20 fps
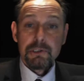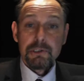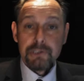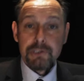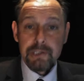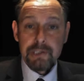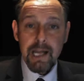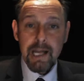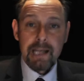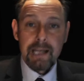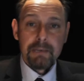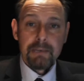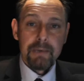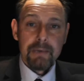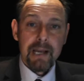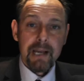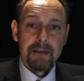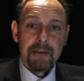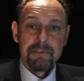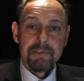Today we
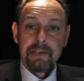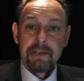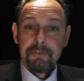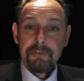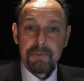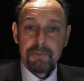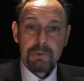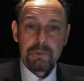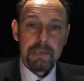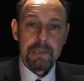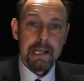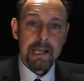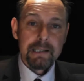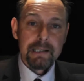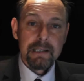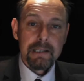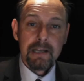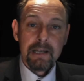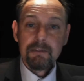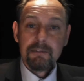have the
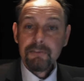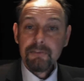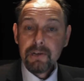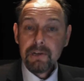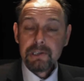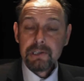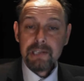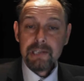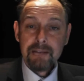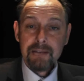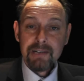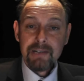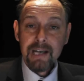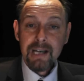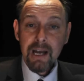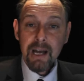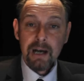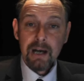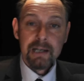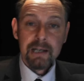full-length and first-ever
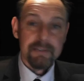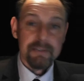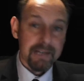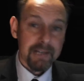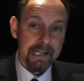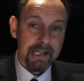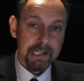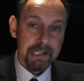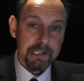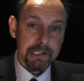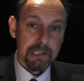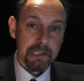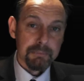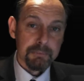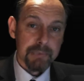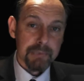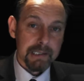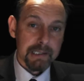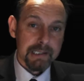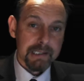live EU
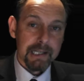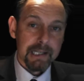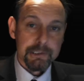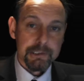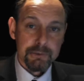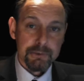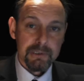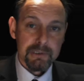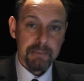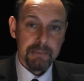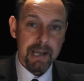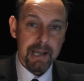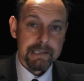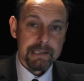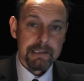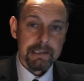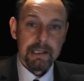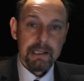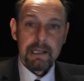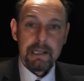presidential
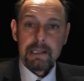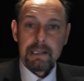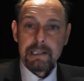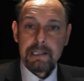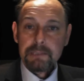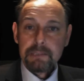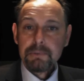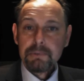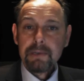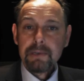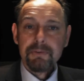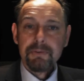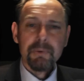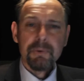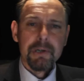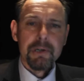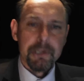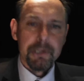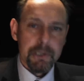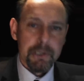debate. This will give you
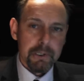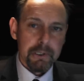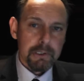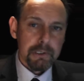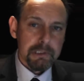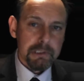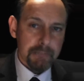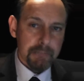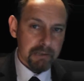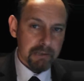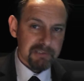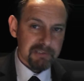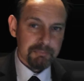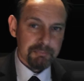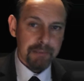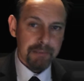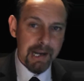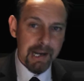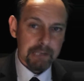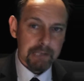a huge amount of
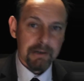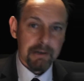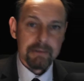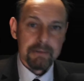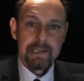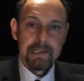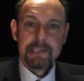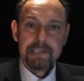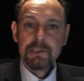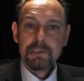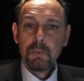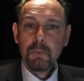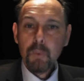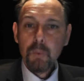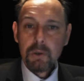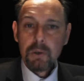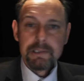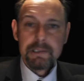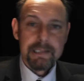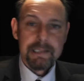background into
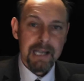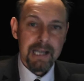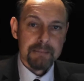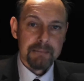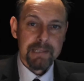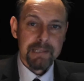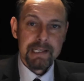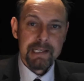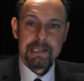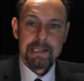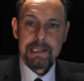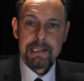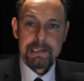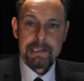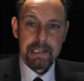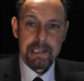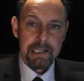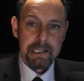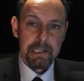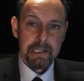what is happening in these
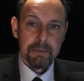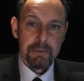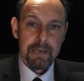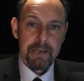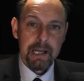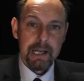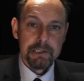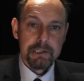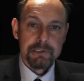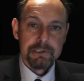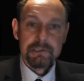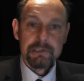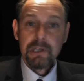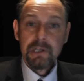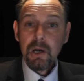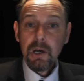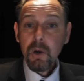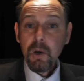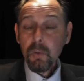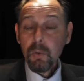EU elections,
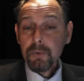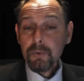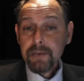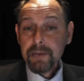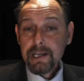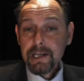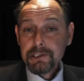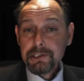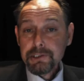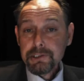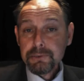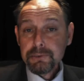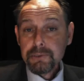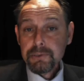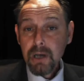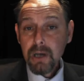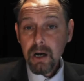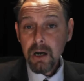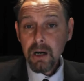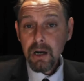what the issues
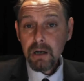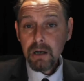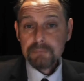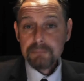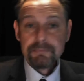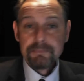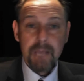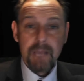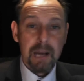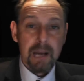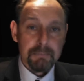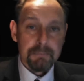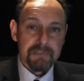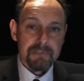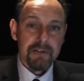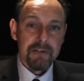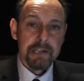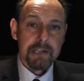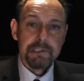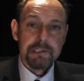are, and
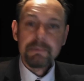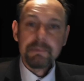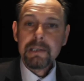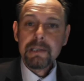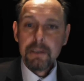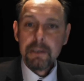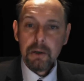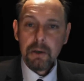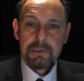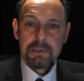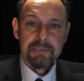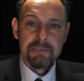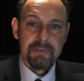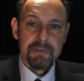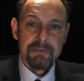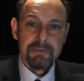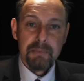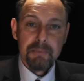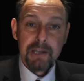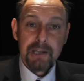provide you with lots of
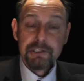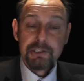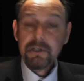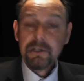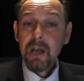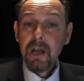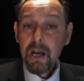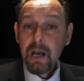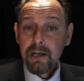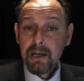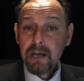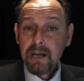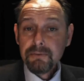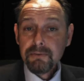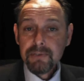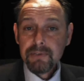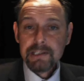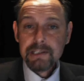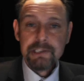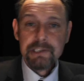information and
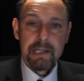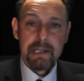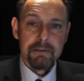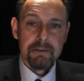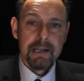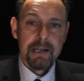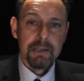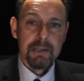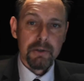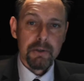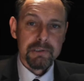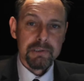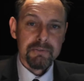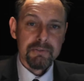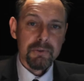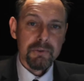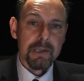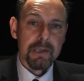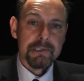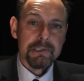hopefully generate lots of
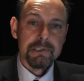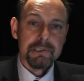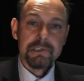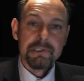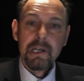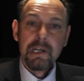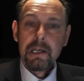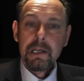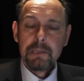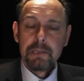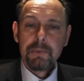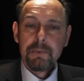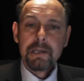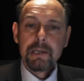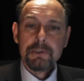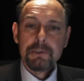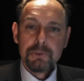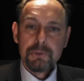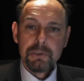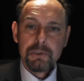questions that we
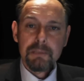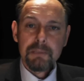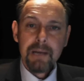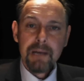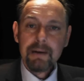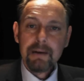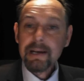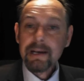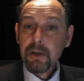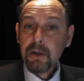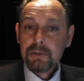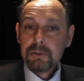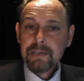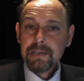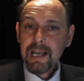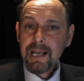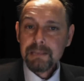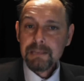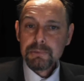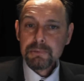can talk about in our
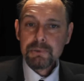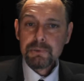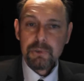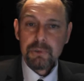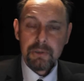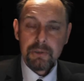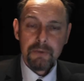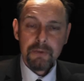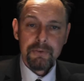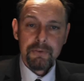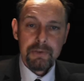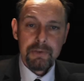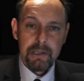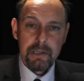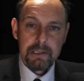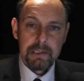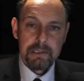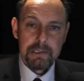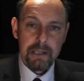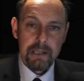table talk on
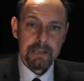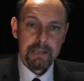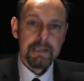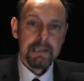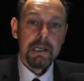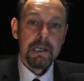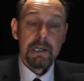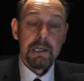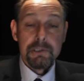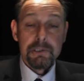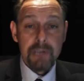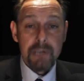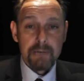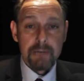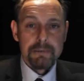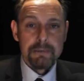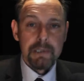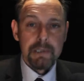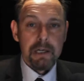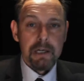Thursday.
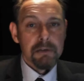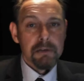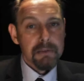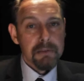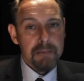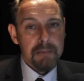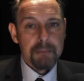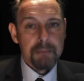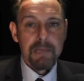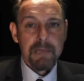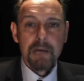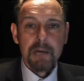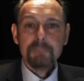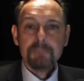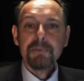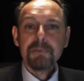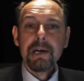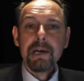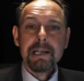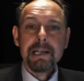So, remember,
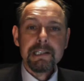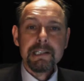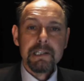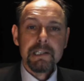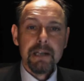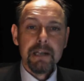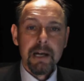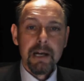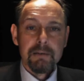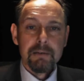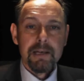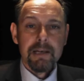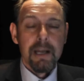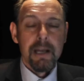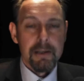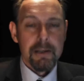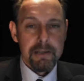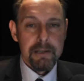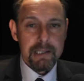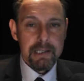book it in your diary
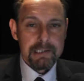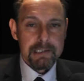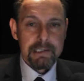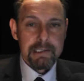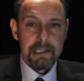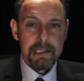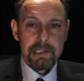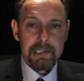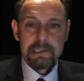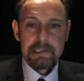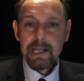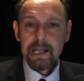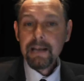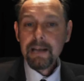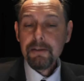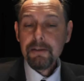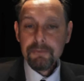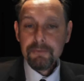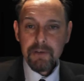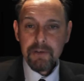this
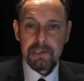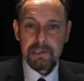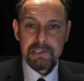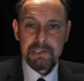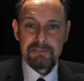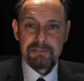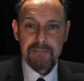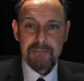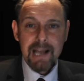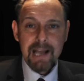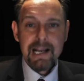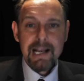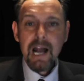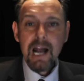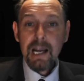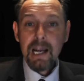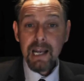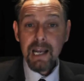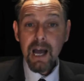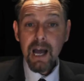Thursday, 1st of May,
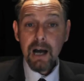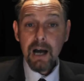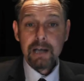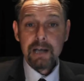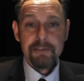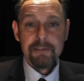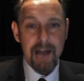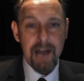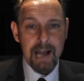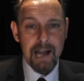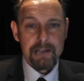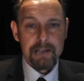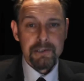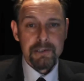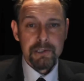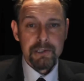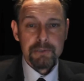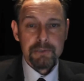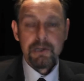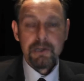live at
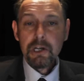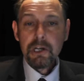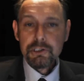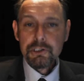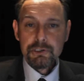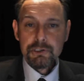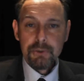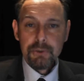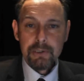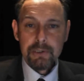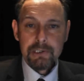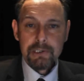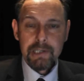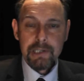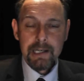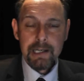noon. Join us